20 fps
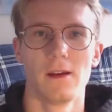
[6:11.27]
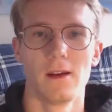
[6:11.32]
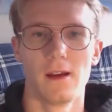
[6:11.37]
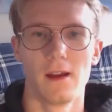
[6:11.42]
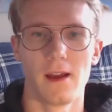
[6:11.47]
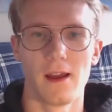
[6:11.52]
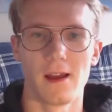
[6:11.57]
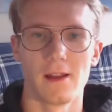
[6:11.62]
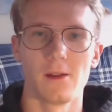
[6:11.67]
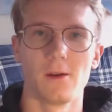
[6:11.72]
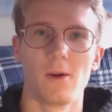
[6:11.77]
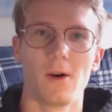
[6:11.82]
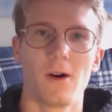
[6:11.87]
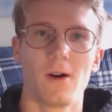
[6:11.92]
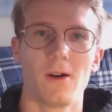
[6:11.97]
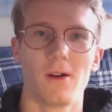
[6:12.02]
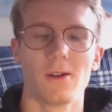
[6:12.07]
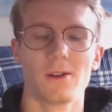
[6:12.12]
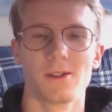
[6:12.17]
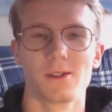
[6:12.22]
Hello
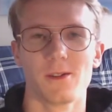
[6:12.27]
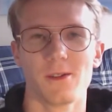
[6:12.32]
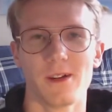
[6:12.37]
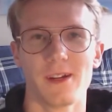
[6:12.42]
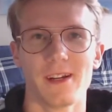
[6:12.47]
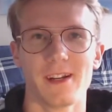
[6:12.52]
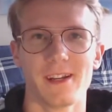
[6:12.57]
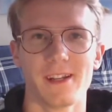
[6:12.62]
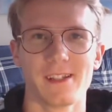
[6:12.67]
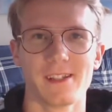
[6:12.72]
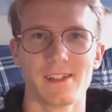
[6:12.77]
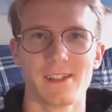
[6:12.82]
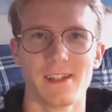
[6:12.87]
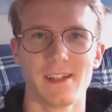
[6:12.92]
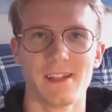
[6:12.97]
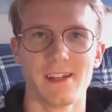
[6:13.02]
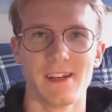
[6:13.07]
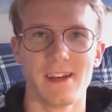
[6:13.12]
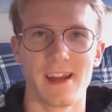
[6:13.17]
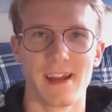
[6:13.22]
all, so it is
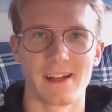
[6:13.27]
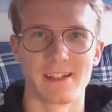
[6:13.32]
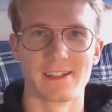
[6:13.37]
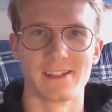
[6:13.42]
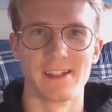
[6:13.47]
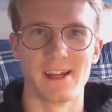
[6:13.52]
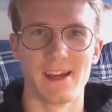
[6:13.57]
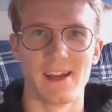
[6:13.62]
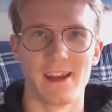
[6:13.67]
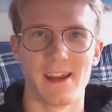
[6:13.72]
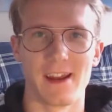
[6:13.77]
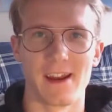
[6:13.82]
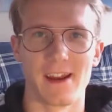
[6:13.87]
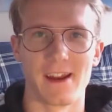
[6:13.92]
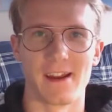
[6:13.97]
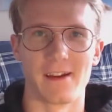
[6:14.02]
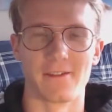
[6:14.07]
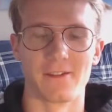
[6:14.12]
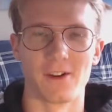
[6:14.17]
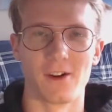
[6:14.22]
the next day and I
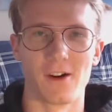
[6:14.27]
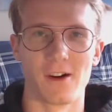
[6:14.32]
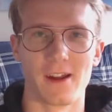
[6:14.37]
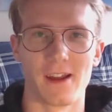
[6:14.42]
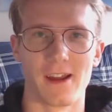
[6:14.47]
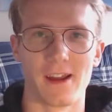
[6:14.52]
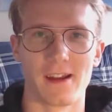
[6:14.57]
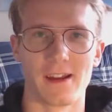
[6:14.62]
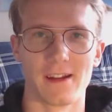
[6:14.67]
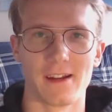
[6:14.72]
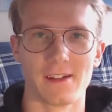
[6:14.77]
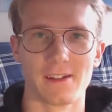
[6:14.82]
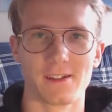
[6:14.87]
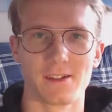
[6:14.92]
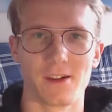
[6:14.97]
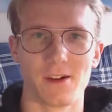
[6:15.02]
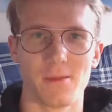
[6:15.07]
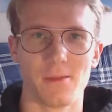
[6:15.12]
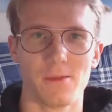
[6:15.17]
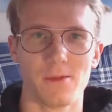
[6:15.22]
have gone ahead and
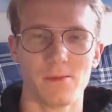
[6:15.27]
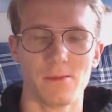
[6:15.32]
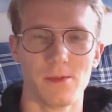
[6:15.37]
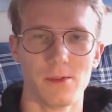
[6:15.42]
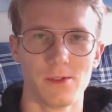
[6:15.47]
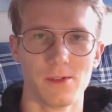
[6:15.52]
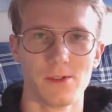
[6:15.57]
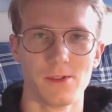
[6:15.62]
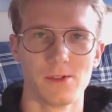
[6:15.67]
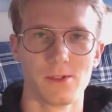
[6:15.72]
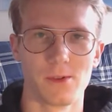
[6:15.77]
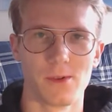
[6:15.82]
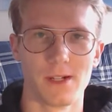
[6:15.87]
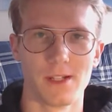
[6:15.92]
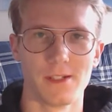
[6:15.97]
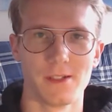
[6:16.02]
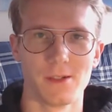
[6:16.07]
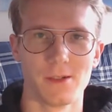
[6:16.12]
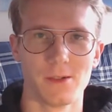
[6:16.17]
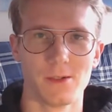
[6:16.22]
installed Ubuntu
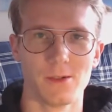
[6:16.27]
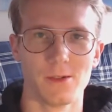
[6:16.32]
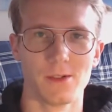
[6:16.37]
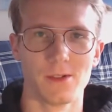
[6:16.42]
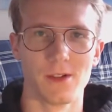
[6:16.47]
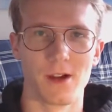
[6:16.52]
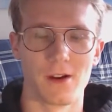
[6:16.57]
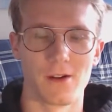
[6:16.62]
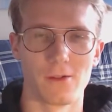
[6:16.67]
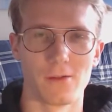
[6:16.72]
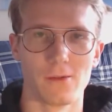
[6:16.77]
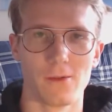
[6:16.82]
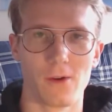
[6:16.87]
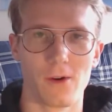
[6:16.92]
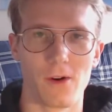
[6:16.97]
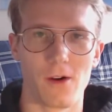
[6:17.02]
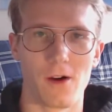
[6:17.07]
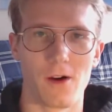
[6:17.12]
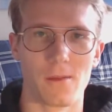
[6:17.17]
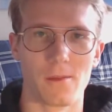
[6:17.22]

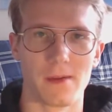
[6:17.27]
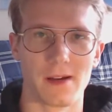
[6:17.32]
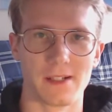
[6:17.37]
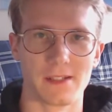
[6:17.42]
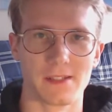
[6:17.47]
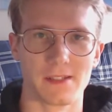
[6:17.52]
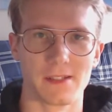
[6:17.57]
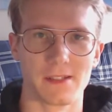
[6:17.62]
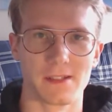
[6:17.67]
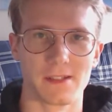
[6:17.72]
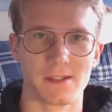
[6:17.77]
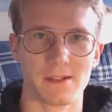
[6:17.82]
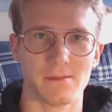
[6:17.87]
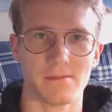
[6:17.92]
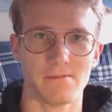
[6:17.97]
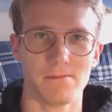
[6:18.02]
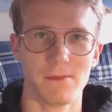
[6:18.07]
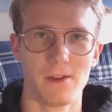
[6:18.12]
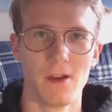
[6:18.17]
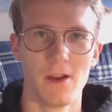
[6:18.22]
22.04 on my
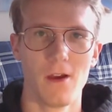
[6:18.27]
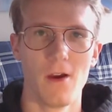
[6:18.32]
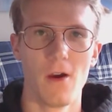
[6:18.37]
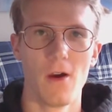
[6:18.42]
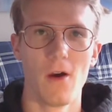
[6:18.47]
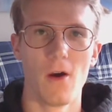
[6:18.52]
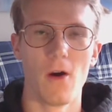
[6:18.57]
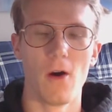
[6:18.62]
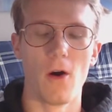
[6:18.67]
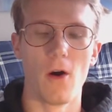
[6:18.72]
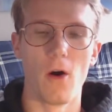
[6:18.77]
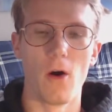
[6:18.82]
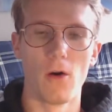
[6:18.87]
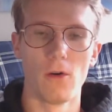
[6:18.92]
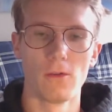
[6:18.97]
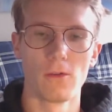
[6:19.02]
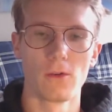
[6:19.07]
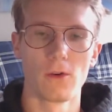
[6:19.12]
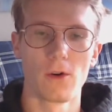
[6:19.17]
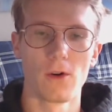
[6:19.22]
system.
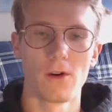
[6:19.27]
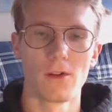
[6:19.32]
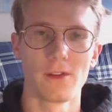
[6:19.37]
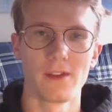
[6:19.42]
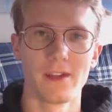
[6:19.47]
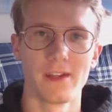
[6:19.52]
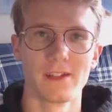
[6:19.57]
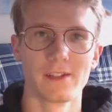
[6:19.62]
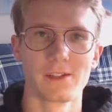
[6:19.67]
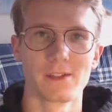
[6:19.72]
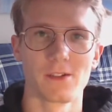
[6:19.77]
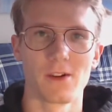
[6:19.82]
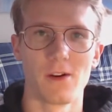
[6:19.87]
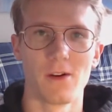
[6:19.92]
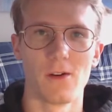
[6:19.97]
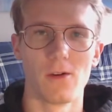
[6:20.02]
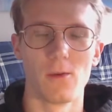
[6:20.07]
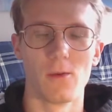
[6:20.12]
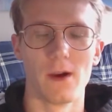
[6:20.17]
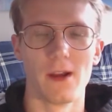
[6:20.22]
Overall, the
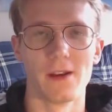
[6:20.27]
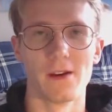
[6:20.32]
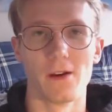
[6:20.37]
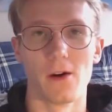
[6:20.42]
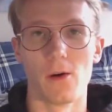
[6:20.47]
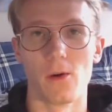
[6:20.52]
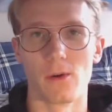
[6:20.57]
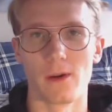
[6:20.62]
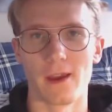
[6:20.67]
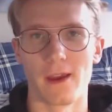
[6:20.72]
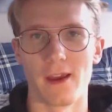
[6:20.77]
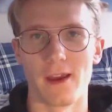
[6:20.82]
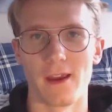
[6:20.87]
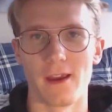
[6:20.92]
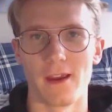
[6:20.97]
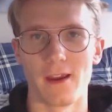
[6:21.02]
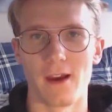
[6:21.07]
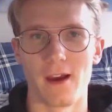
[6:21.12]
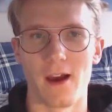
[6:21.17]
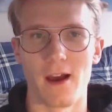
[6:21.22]
install went
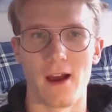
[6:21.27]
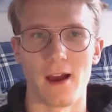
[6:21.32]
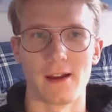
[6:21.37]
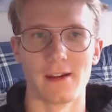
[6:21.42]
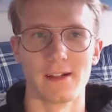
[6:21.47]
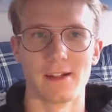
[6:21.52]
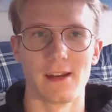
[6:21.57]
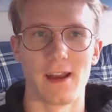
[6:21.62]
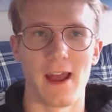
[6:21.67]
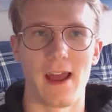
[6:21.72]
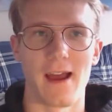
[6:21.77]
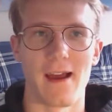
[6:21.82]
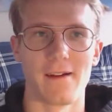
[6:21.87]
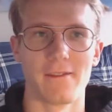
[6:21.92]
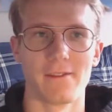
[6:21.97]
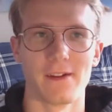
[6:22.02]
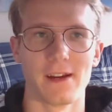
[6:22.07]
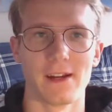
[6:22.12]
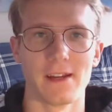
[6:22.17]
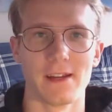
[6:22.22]
okay. I didn't
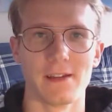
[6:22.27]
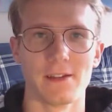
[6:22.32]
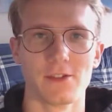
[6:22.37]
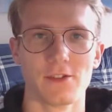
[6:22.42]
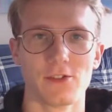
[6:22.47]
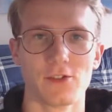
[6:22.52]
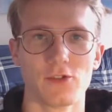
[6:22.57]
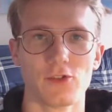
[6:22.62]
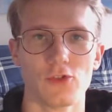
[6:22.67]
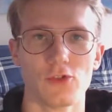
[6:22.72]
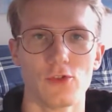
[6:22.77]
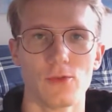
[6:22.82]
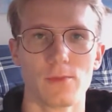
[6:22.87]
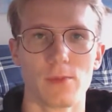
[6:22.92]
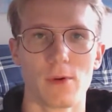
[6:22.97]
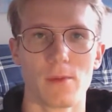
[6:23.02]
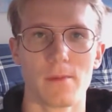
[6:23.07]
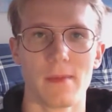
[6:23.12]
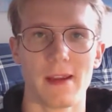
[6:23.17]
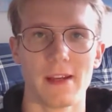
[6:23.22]
have any
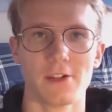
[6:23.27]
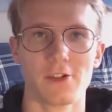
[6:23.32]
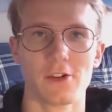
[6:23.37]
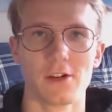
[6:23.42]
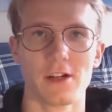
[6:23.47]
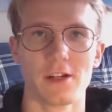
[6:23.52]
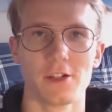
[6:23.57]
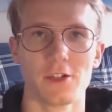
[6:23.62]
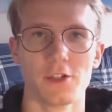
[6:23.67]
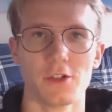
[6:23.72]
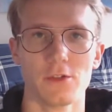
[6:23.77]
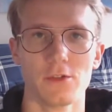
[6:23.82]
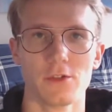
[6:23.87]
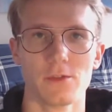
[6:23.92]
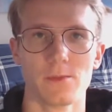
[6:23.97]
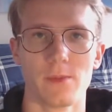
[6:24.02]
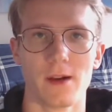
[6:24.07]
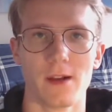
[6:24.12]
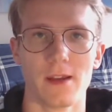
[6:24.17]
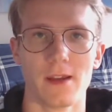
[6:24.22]
super major issues,
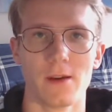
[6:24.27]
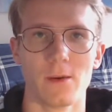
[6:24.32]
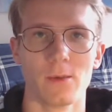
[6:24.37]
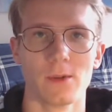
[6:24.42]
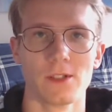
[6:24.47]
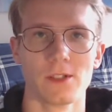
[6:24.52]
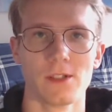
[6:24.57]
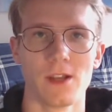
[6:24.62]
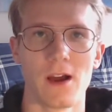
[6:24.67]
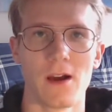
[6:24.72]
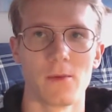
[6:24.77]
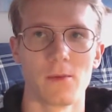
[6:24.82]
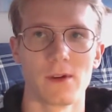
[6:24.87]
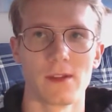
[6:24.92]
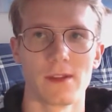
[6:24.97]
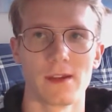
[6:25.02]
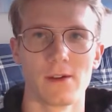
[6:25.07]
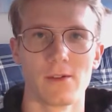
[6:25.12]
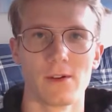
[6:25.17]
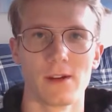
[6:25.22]
but it was not
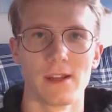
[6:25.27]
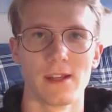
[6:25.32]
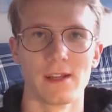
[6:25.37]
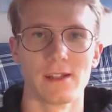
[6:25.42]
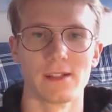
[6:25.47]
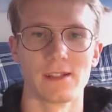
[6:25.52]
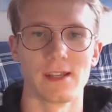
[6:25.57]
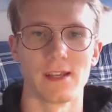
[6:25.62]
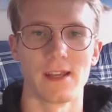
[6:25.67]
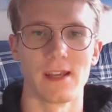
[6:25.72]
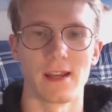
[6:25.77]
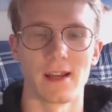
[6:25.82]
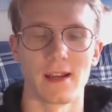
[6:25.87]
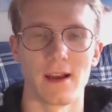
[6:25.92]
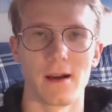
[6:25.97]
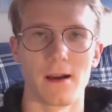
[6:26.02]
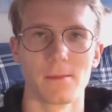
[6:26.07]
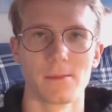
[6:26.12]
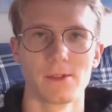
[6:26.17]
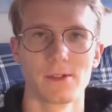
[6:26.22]
without its
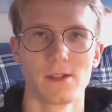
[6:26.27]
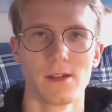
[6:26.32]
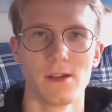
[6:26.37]
hiccups.